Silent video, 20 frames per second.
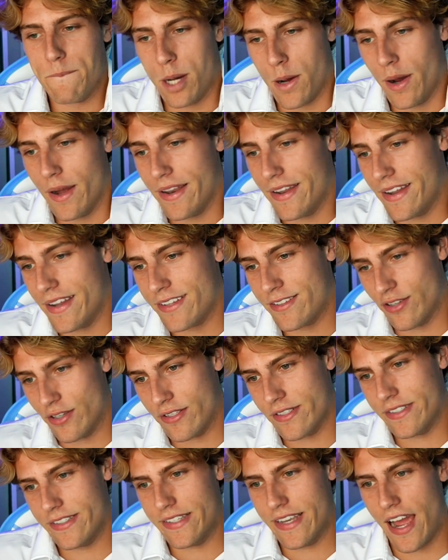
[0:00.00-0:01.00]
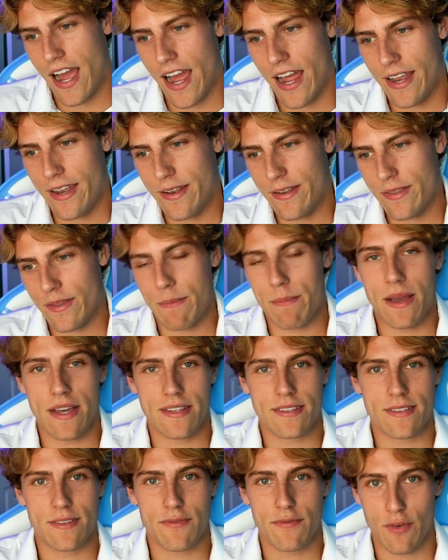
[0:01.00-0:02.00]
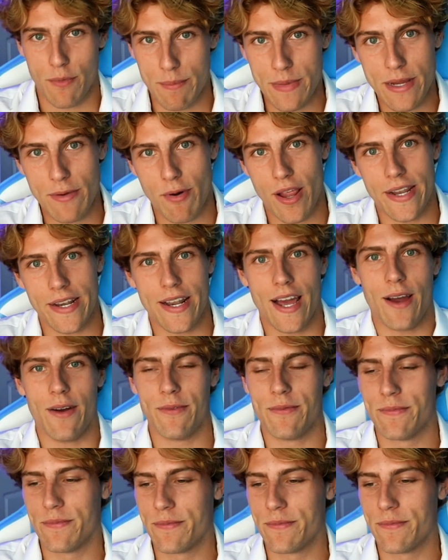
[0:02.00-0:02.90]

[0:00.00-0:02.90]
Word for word: but it's just not the best for me right now.